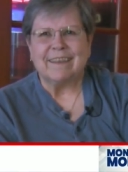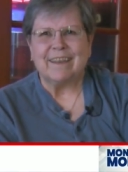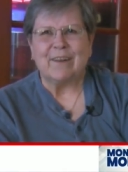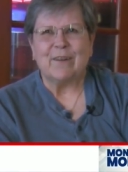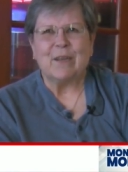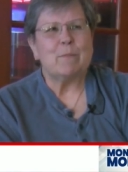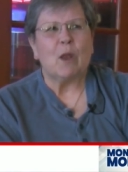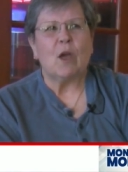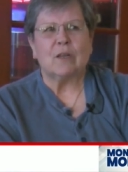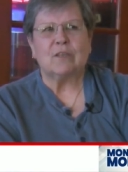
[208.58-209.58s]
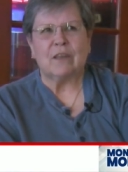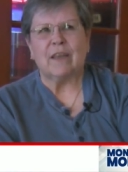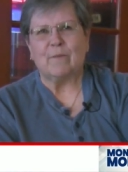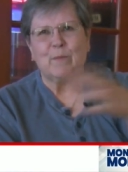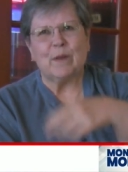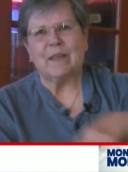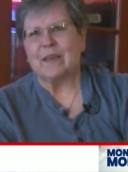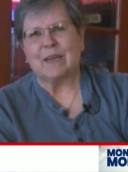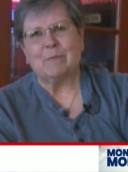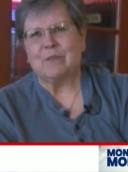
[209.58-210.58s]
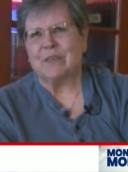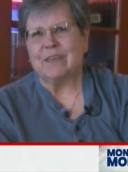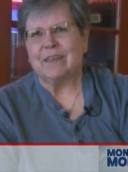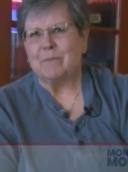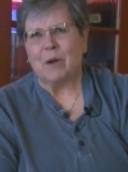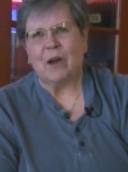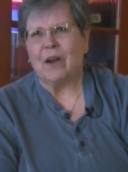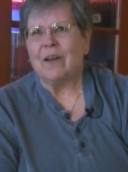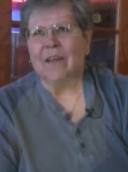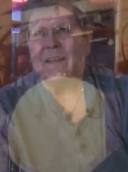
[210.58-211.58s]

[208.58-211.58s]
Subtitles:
You know, he belongs to everybody that comes into the bar.